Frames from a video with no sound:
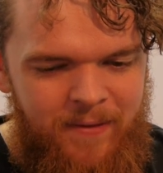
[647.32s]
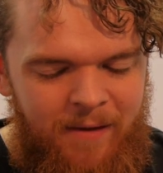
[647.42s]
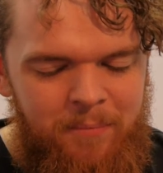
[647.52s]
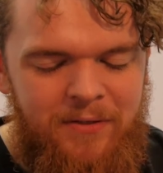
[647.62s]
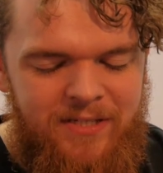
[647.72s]

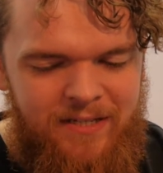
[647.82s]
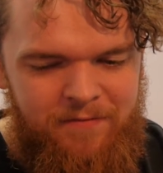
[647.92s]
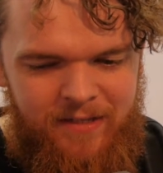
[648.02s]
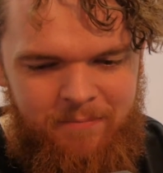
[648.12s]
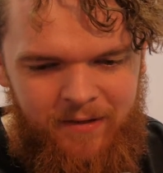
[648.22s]

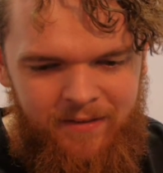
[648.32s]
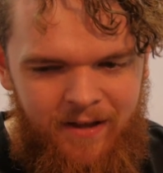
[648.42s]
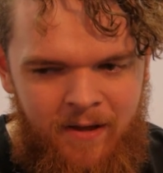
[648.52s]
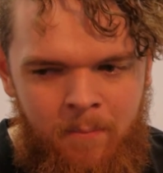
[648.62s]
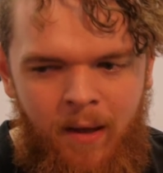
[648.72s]
Positively.
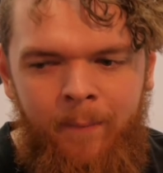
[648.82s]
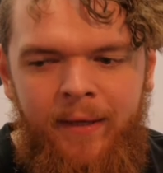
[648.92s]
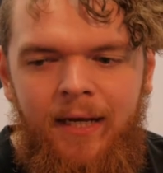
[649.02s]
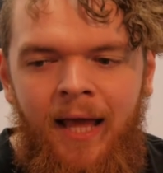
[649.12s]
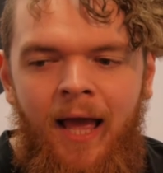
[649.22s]
I
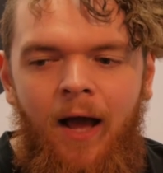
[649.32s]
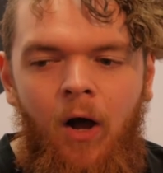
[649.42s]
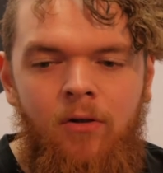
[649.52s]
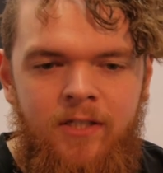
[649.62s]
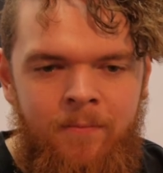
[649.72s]
mean,
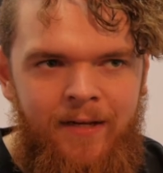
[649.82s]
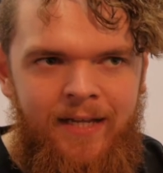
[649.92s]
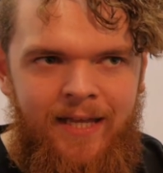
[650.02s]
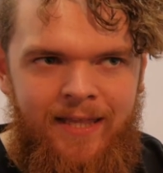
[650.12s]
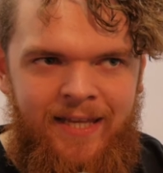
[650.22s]

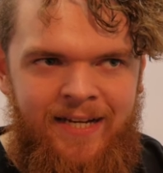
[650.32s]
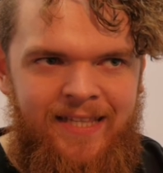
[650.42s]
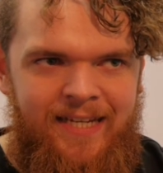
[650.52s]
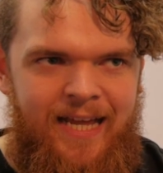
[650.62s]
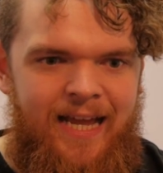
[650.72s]
ultimately, at the end
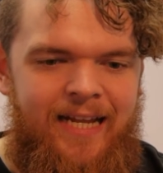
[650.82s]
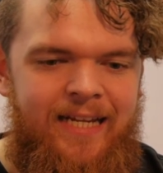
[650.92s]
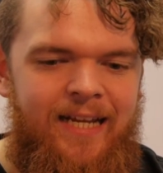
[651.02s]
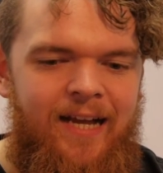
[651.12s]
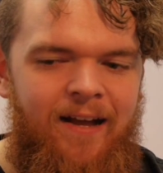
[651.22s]
of the day,